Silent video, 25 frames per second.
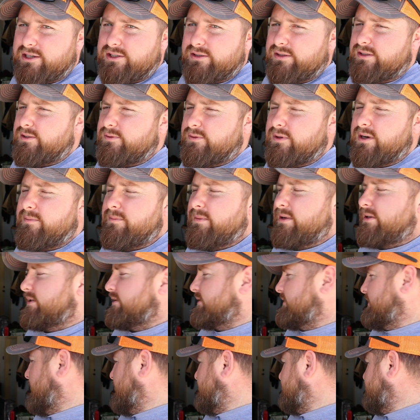actually, is what I meant
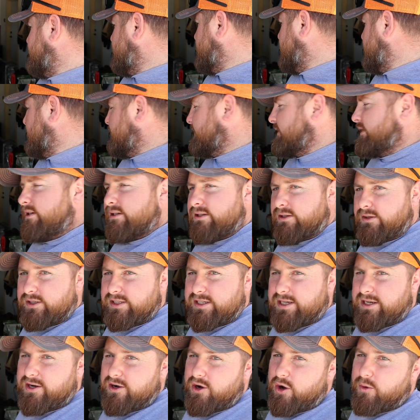to say. So let's
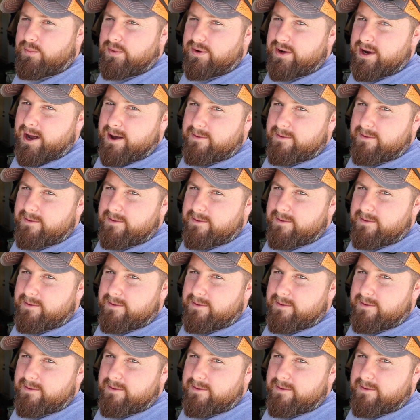get it opened